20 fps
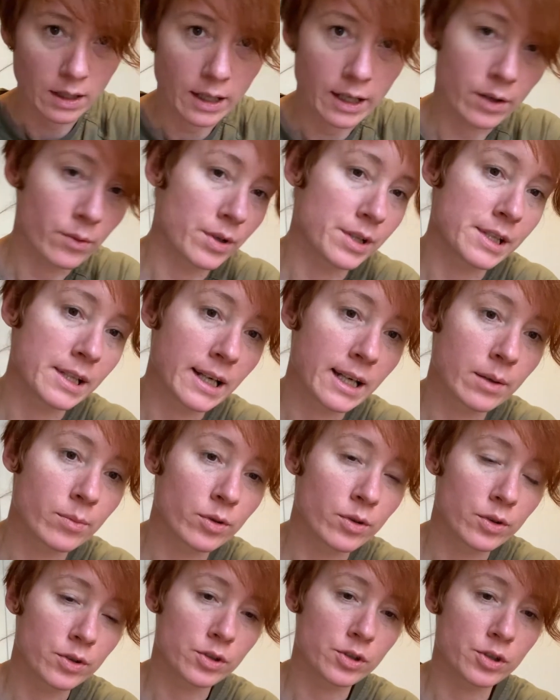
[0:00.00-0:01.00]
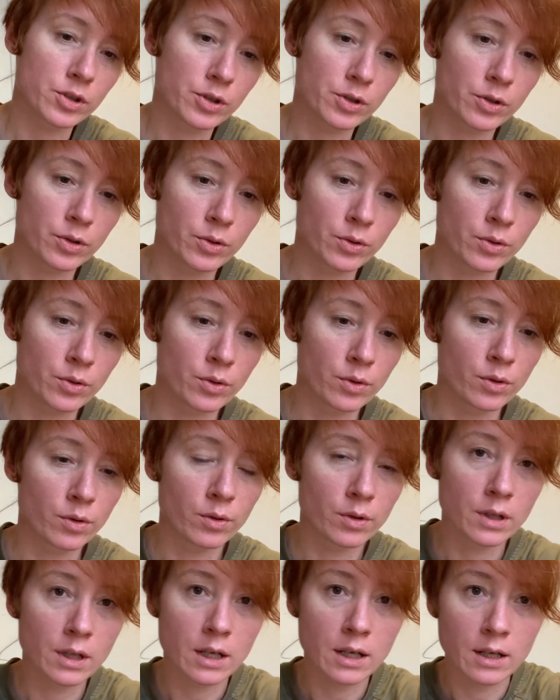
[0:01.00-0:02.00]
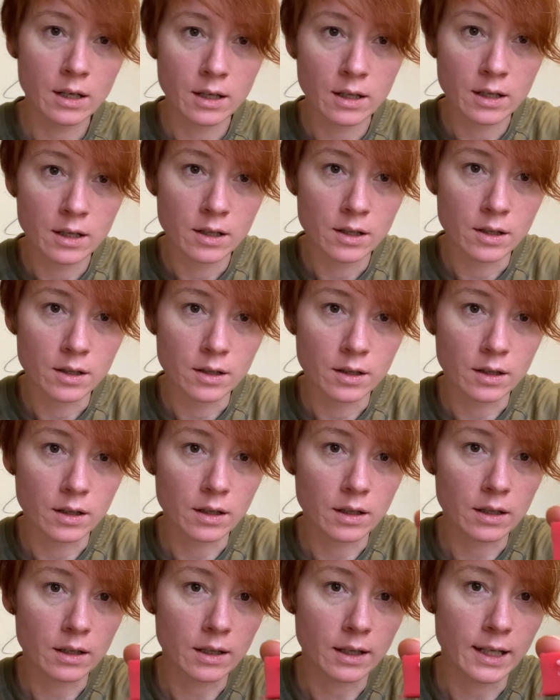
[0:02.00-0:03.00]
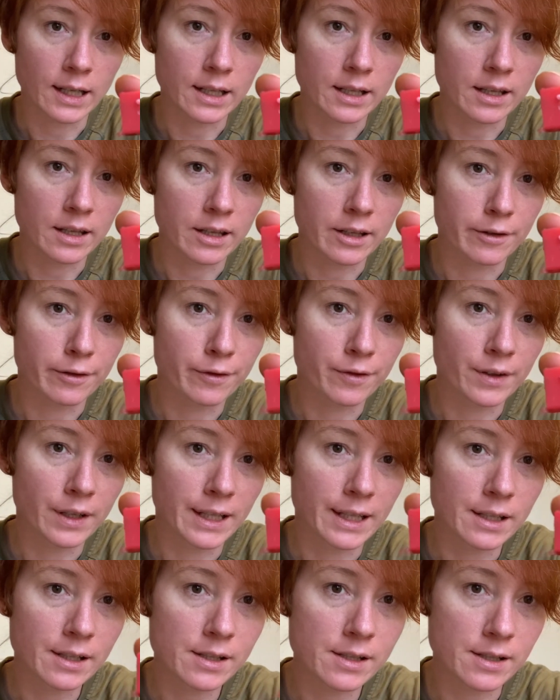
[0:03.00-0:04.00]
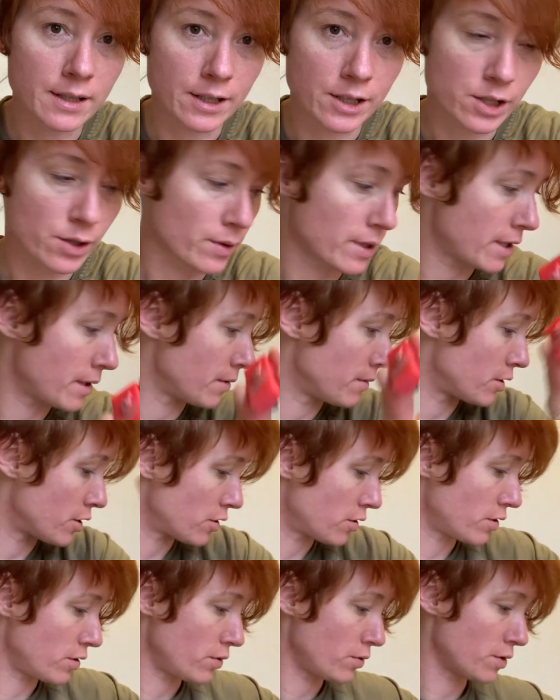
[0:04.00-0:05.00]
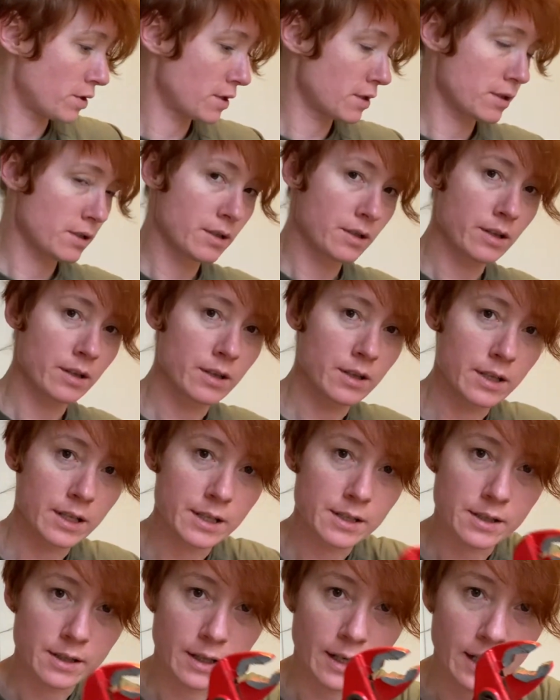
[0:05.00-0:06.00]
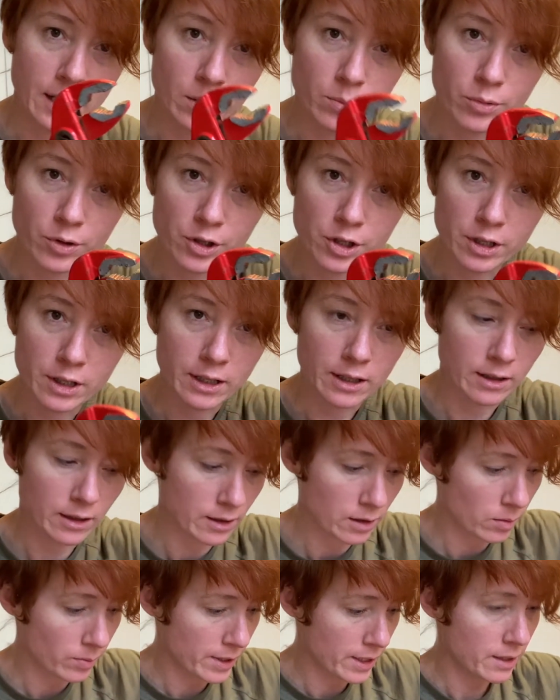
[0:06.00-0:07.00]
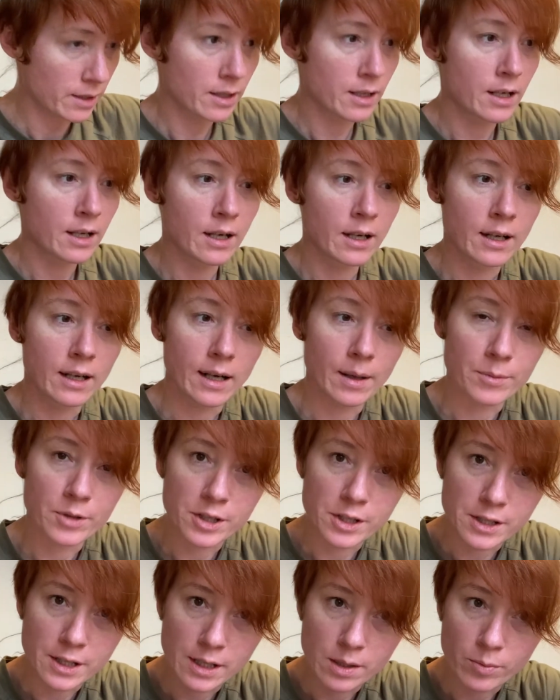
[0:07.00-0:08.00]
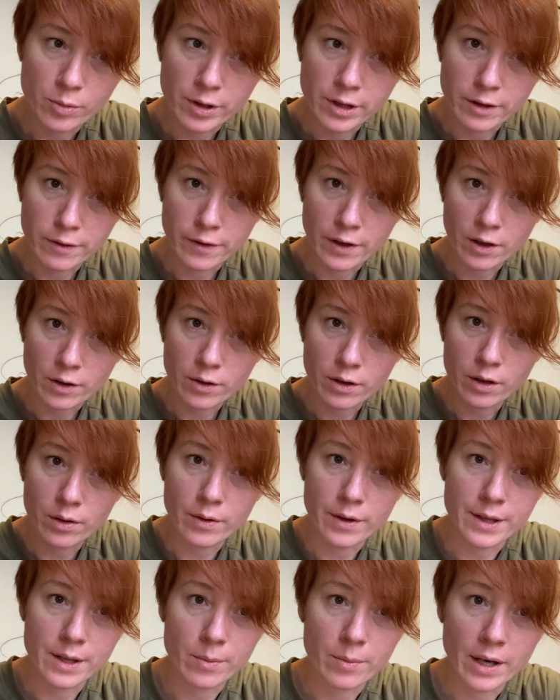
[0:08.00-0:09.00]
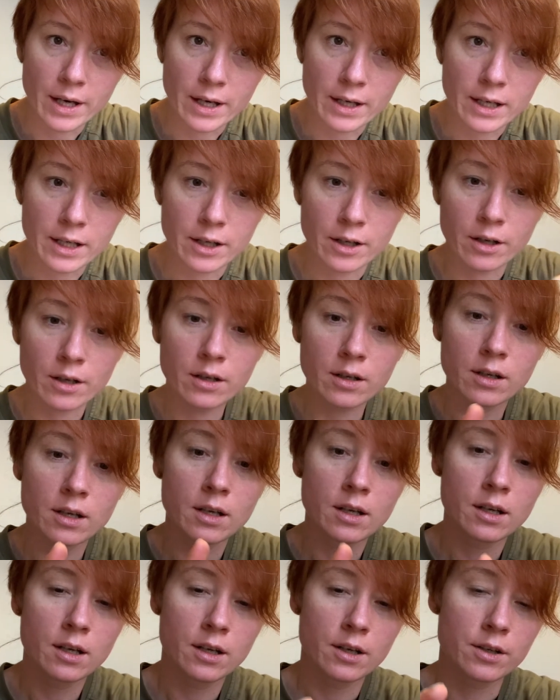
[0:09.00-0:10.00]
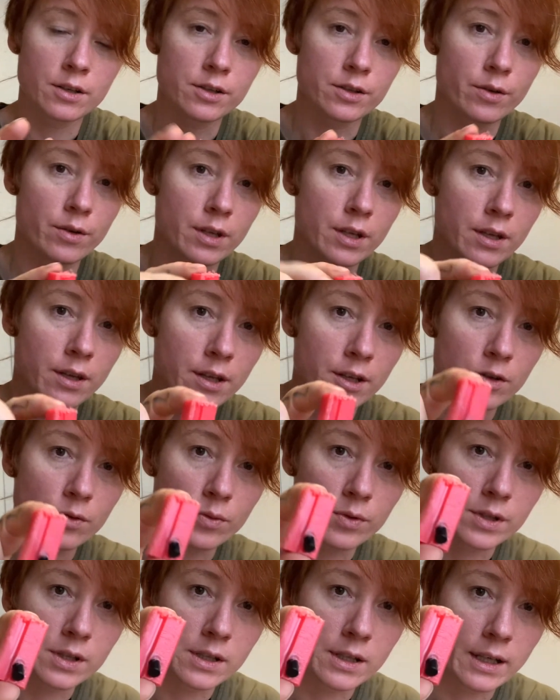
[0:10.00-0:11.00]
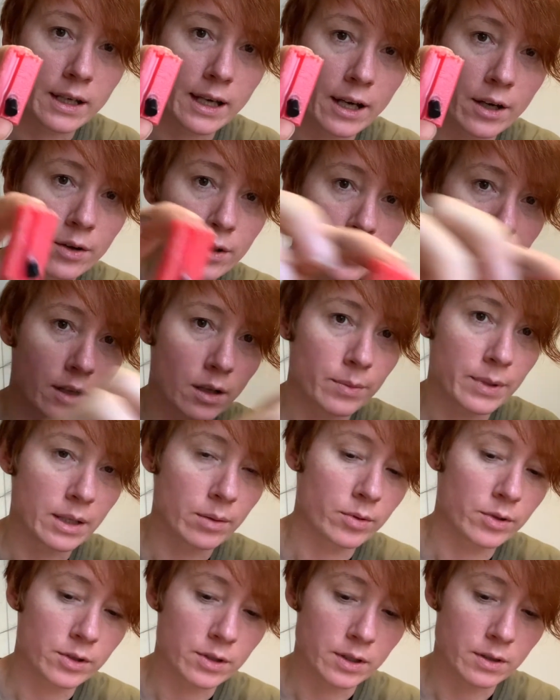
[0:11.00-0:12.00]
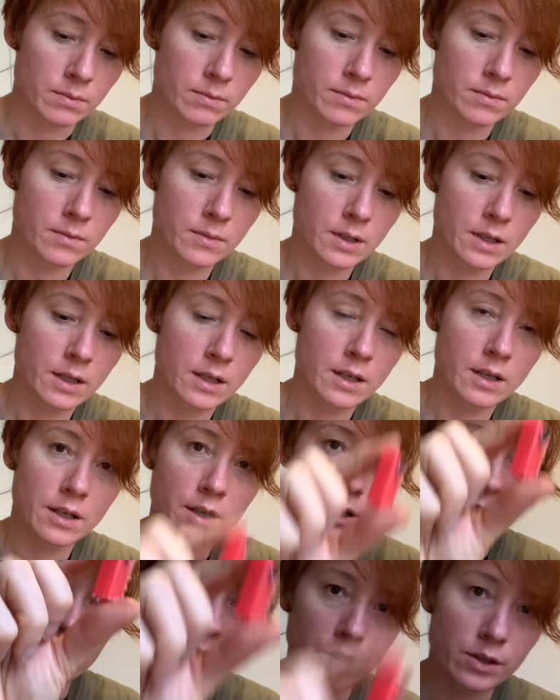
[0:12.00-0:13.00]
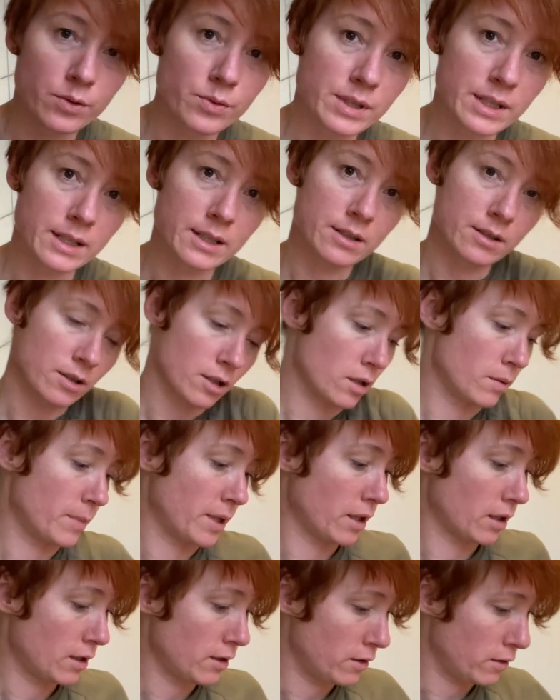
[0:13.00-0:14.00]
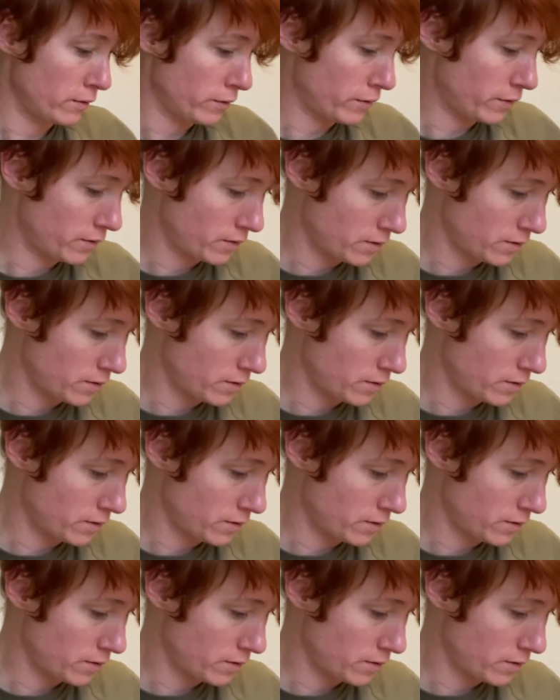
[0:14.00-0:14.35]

I was able to cut the flints, and so I just used these to kind of push it in a little bit. I'm just going to put the Velcro on the back here so that this will stick out and I'll be able to use it on my glove.